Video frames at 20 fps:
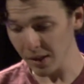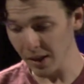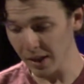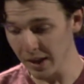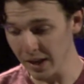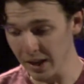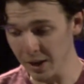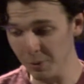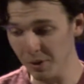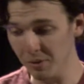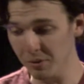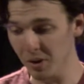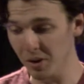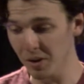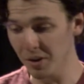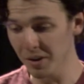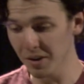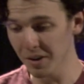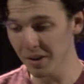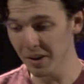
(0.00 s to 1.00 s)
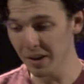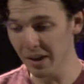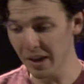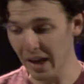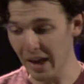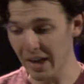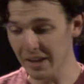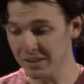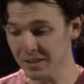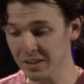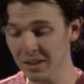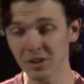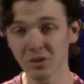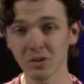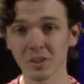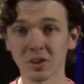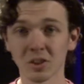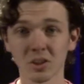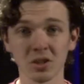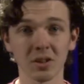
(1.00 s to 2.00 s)
However, it's
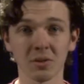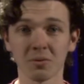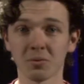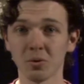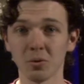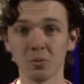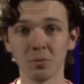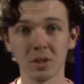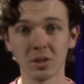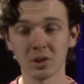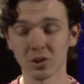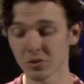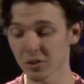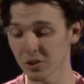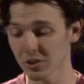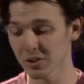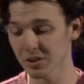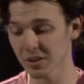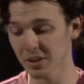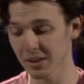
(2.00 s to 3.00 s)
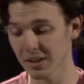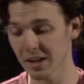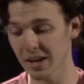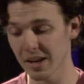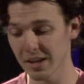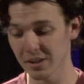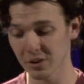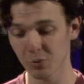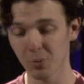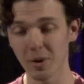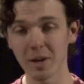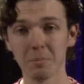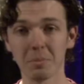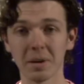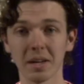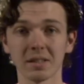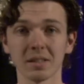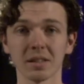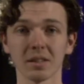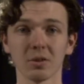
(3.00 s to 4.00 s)
literally just a few wee instructions like that. It's quite
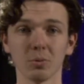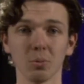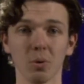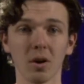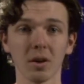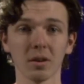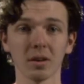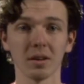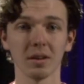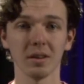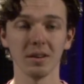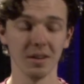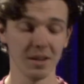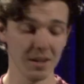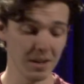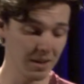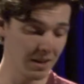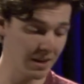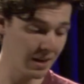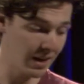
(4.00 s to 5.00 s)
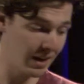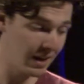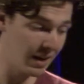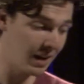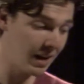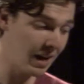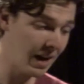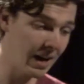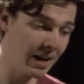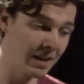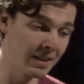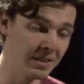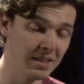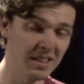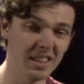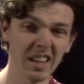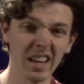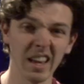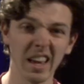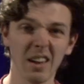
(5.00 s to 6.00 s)
basic to work, and
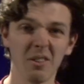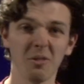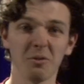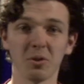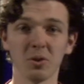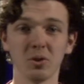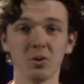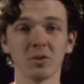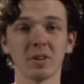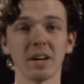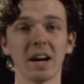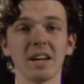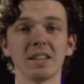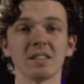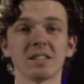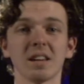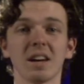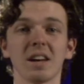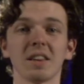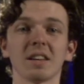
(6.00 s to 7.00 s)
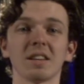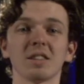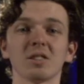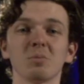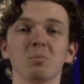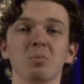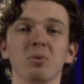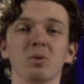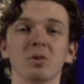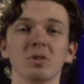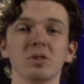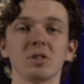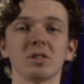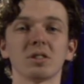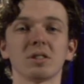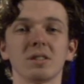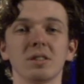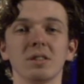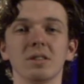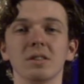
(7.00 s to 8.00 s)
for you guys, I think it's important
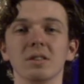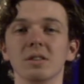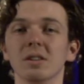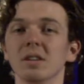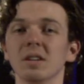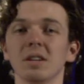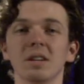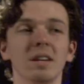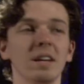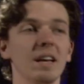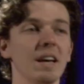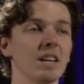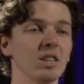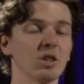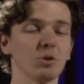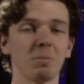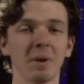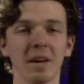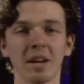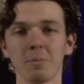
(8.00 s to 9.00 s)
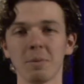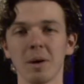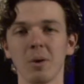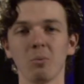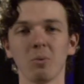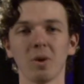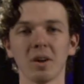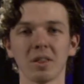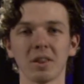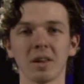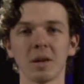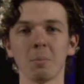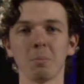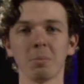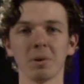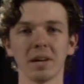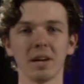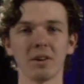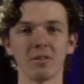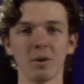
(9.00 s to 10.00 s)
just to experiment with it,
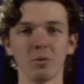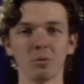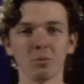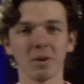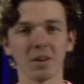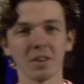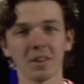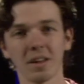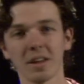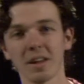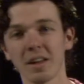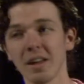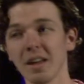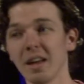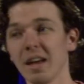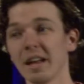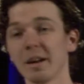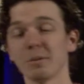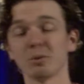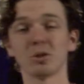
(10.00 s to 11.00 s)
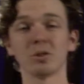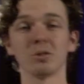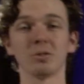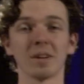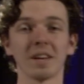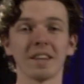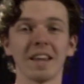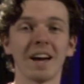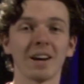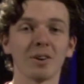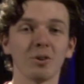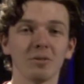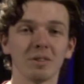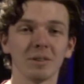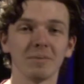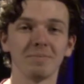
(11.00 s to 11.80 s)
play around with it, and I'm sure you get the hang of it.